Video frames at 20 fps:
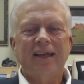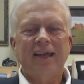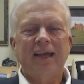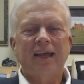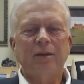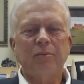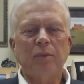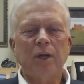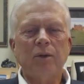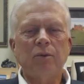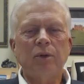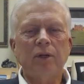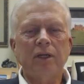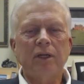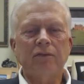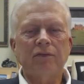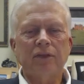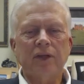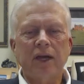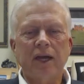And may we
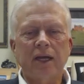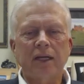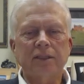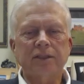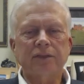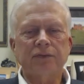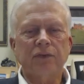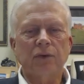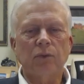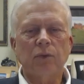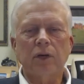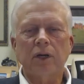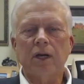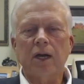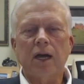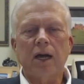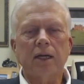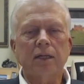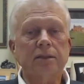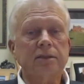give thanks for what
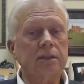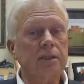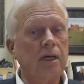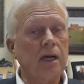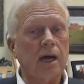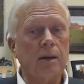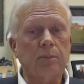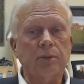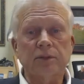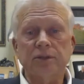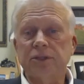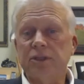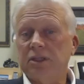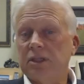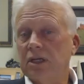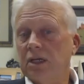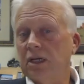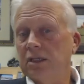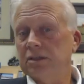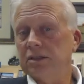God is accomplishing
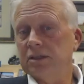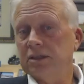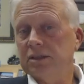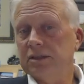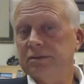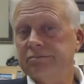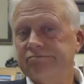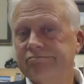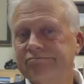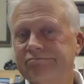in us.